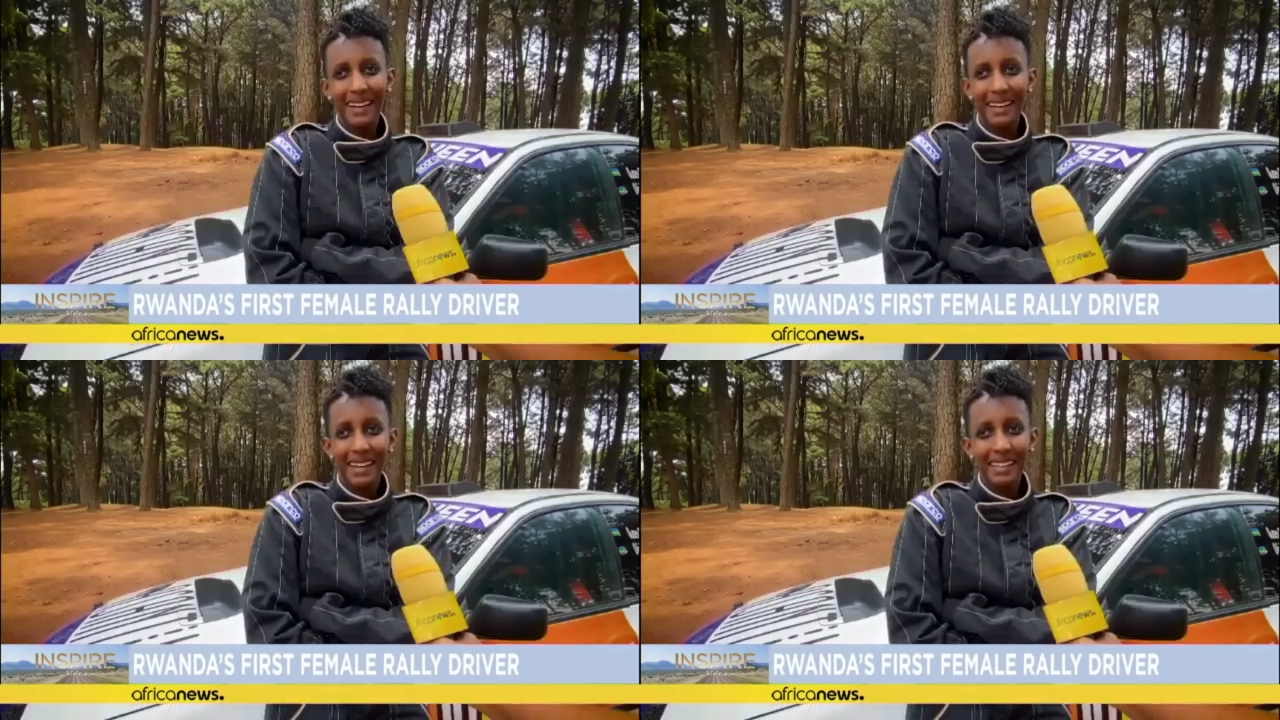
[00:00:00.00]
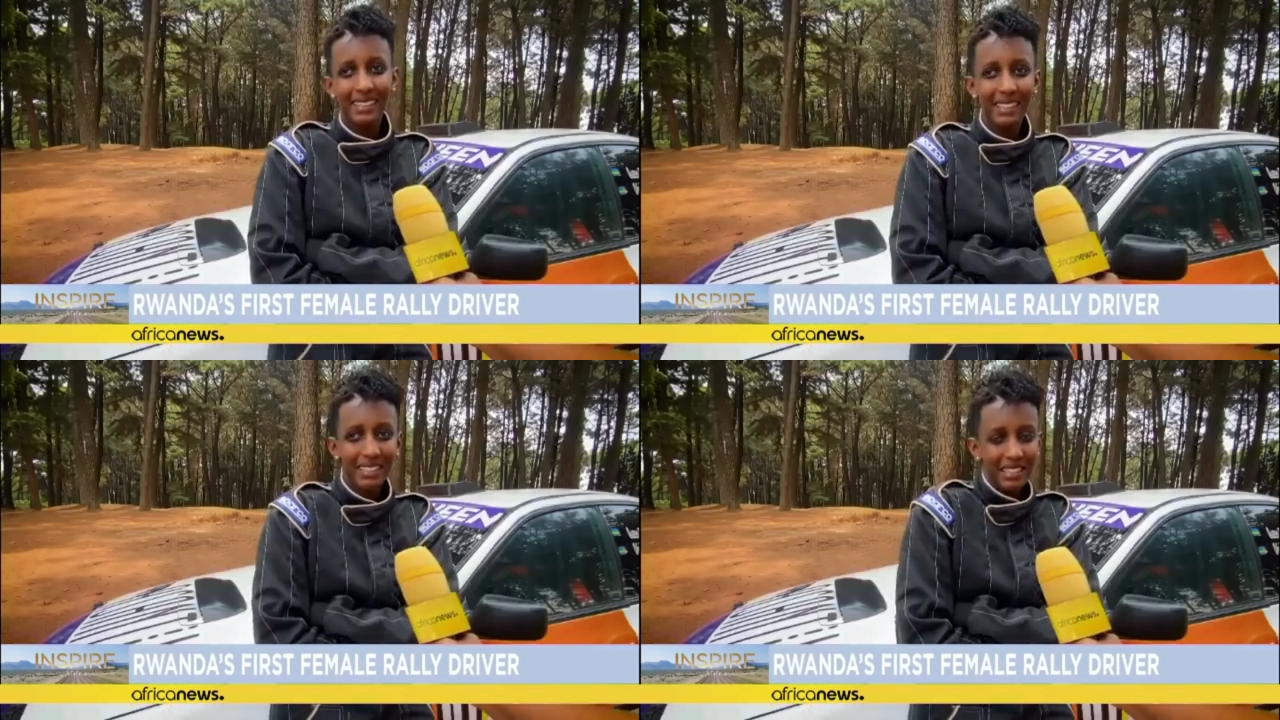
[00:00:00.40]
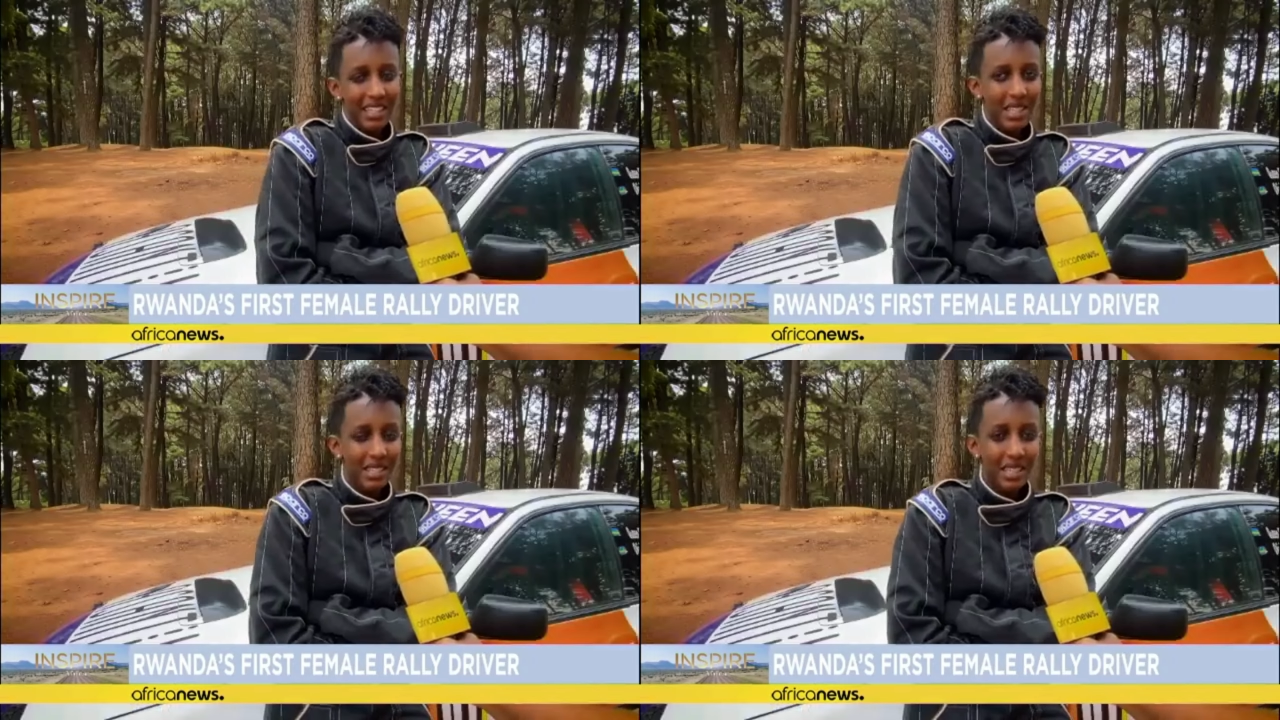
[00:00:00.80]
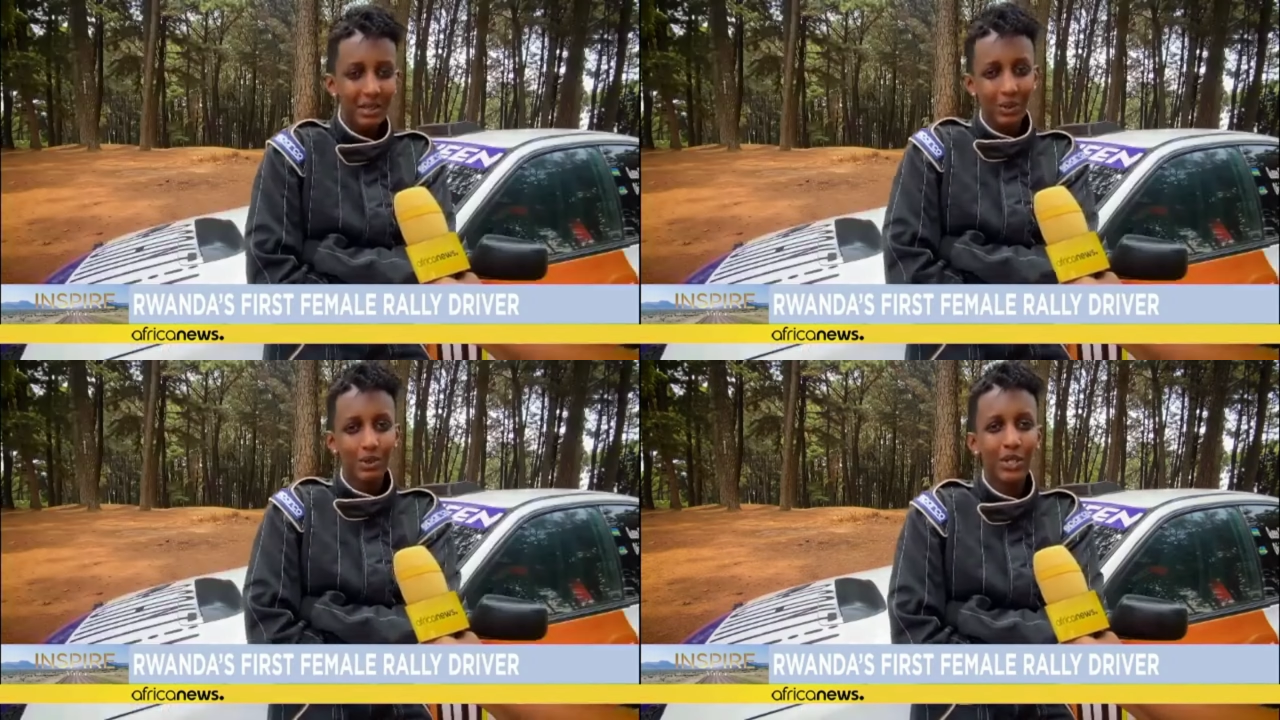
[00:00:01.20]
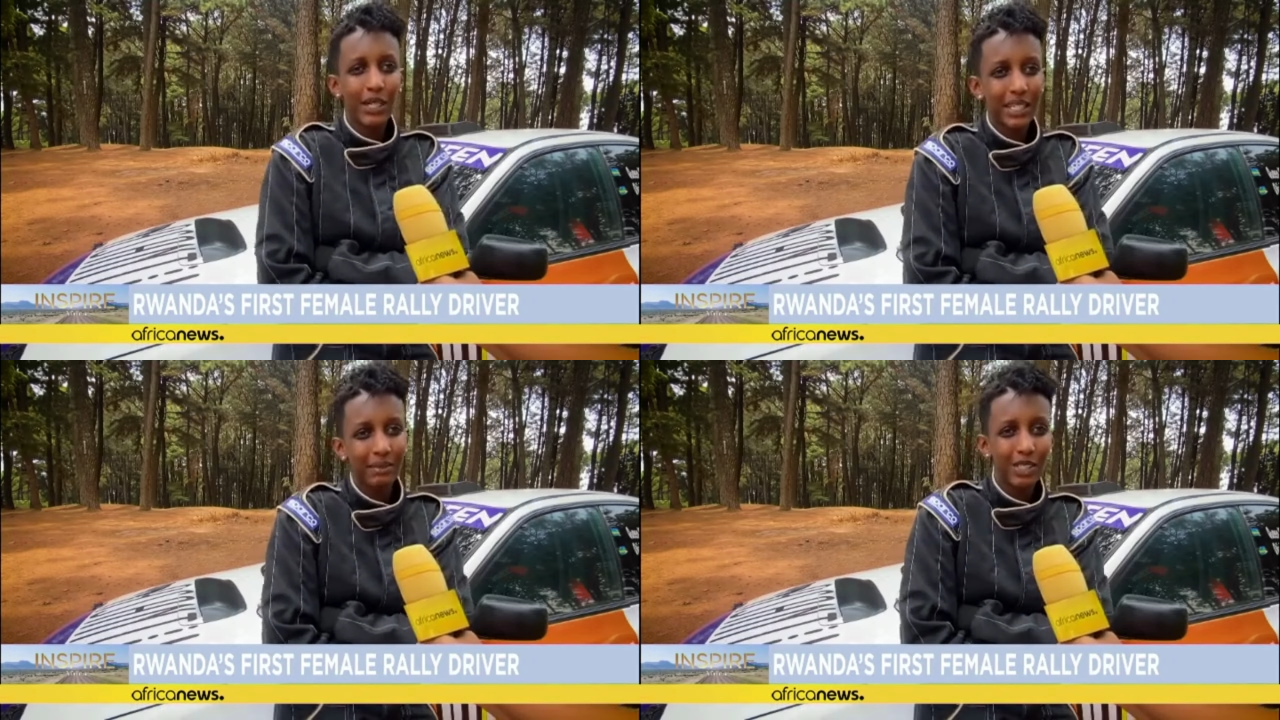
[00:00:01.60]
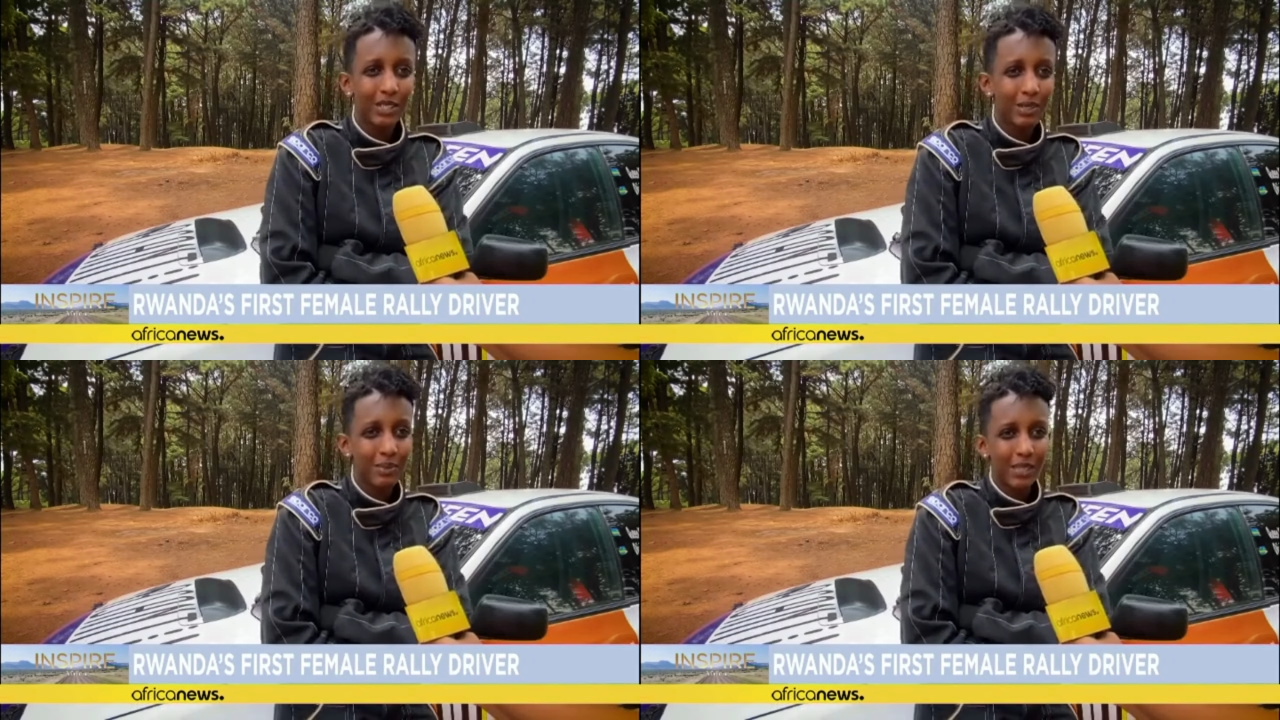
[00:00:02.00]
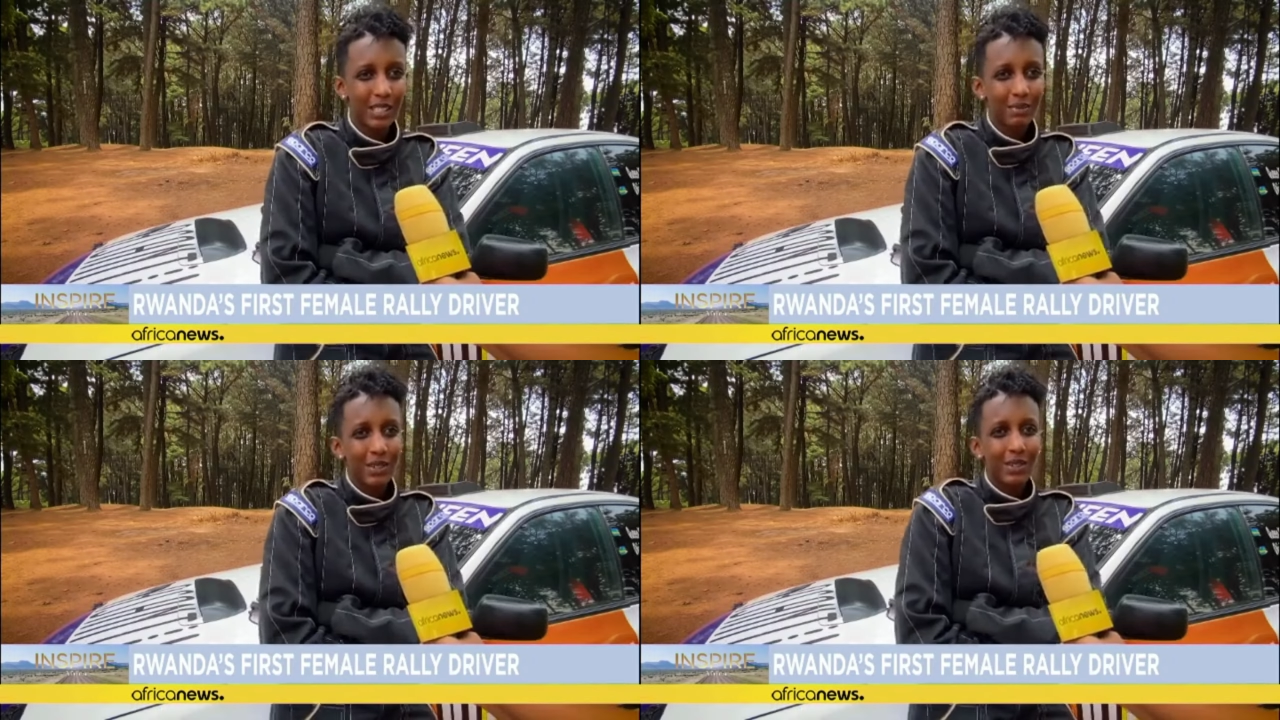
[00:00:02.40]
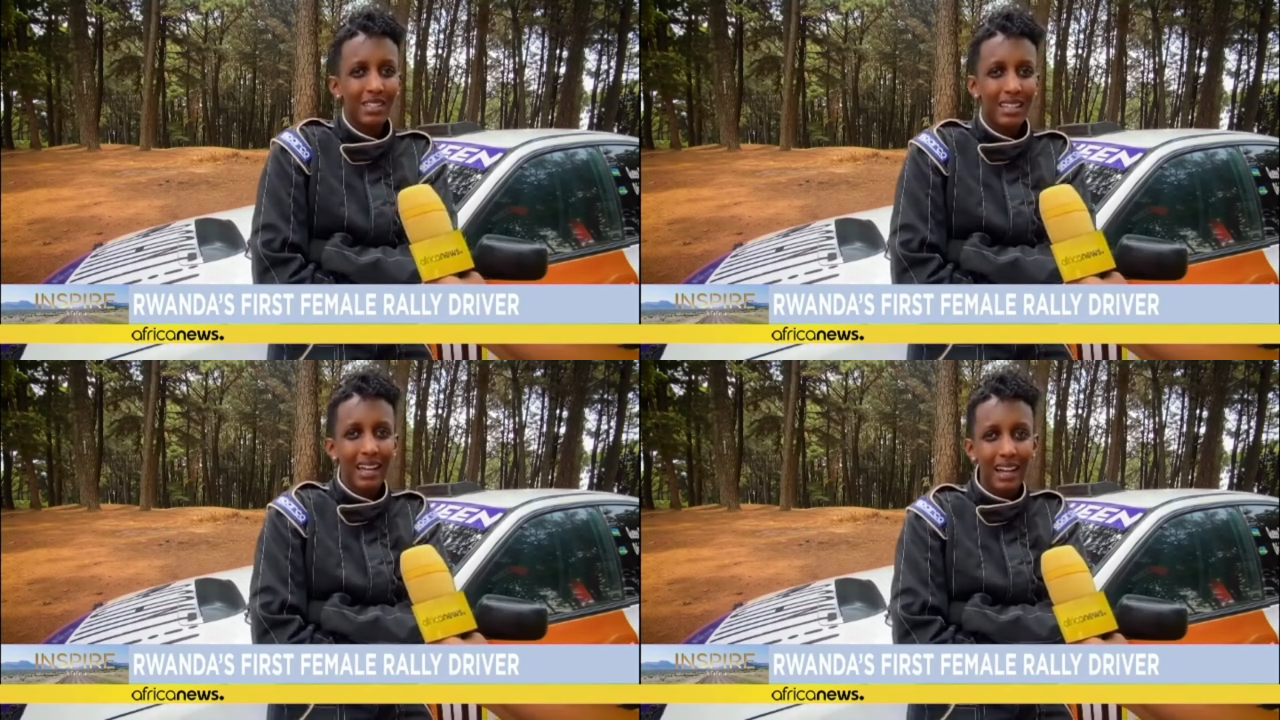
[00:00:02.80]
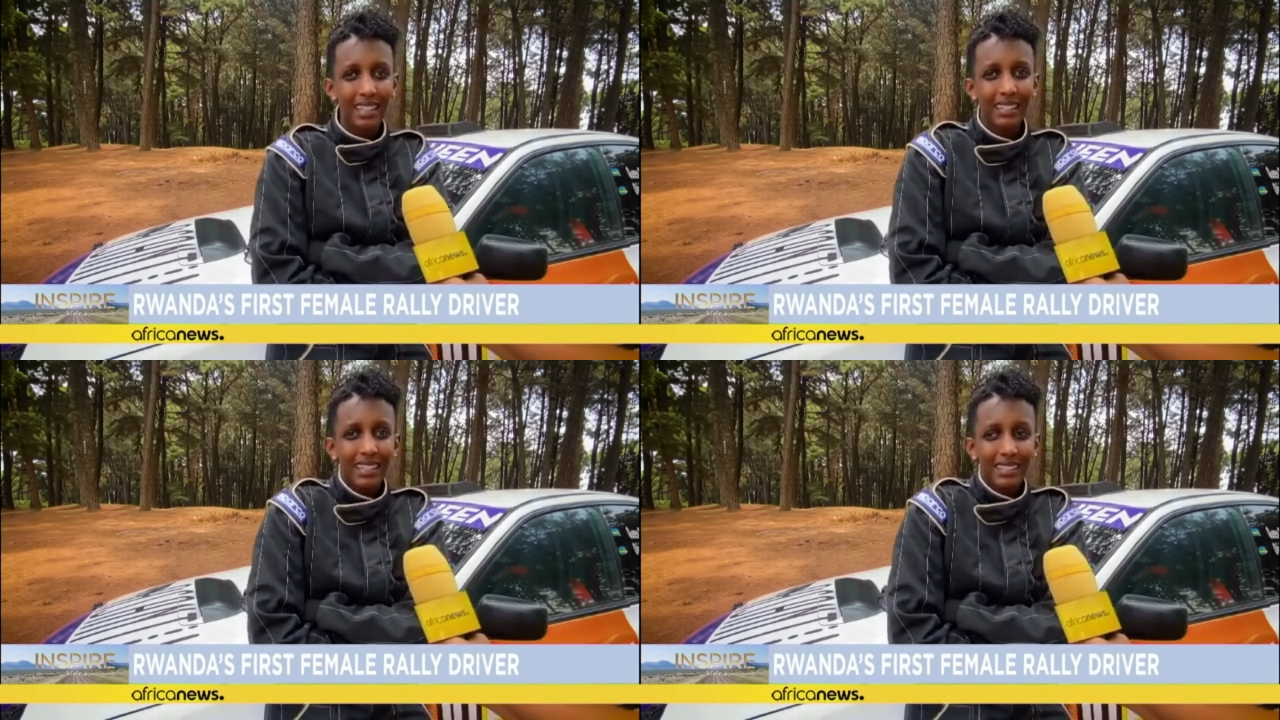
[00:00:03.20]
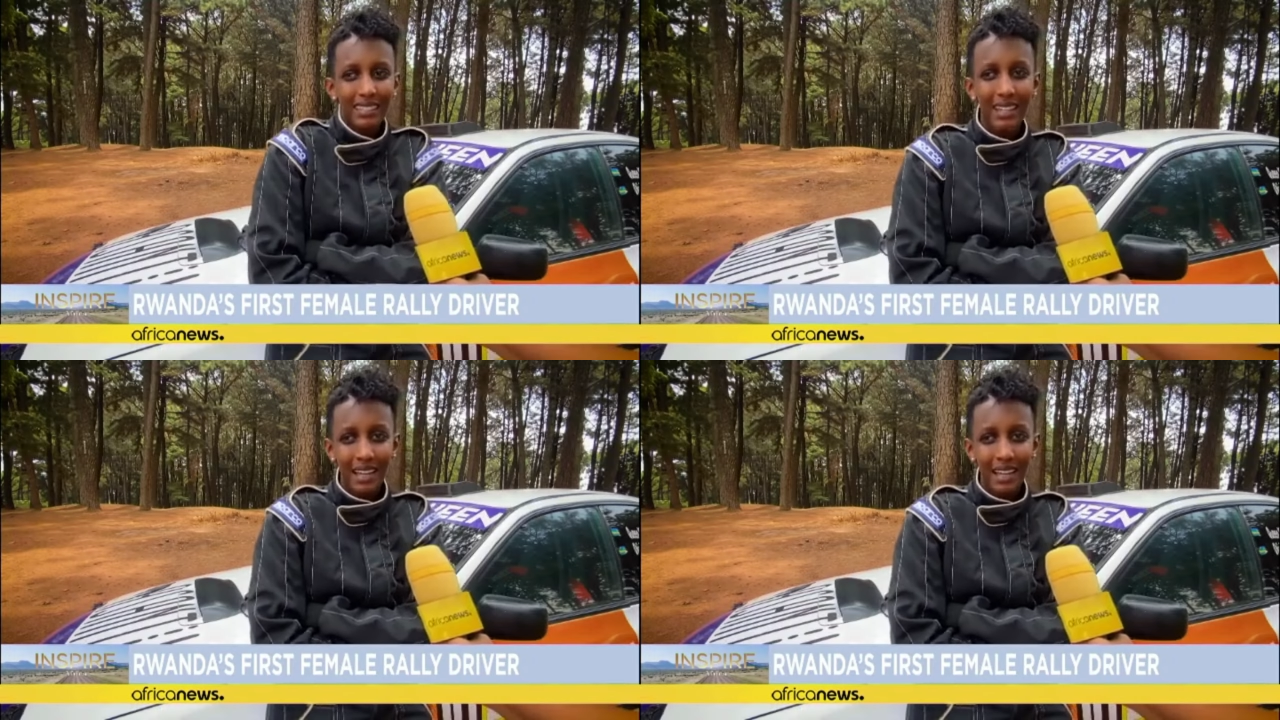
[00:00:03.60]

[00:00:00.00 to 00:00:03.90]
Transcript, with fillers: I, I didn't hesitate to join motorsports because I had that